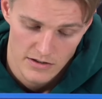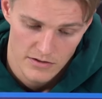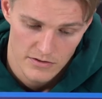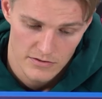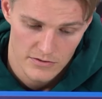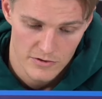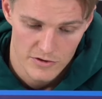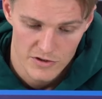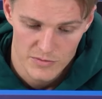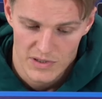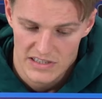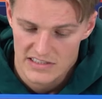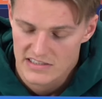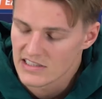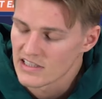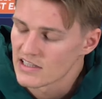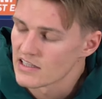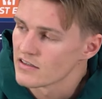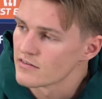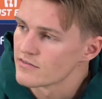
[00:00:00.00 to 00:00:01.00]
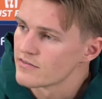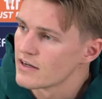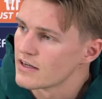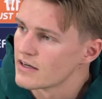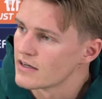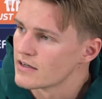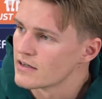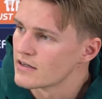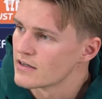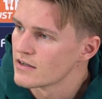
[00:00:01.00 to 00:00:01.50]
suits myself
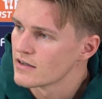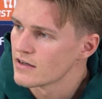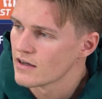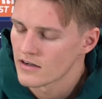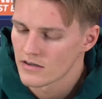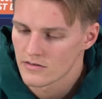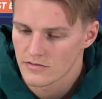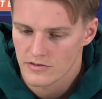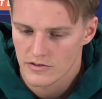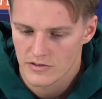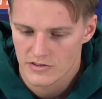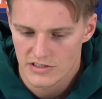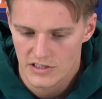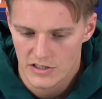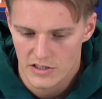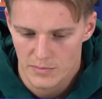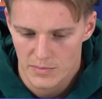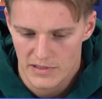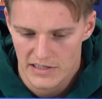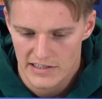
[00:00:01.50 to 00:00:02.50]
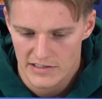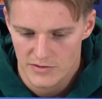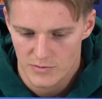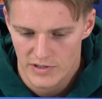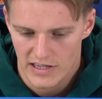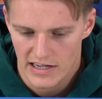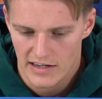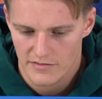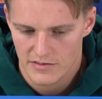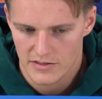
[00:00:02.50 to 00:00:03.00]
and and of course the other players we
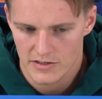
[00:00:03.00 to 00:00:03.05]
have.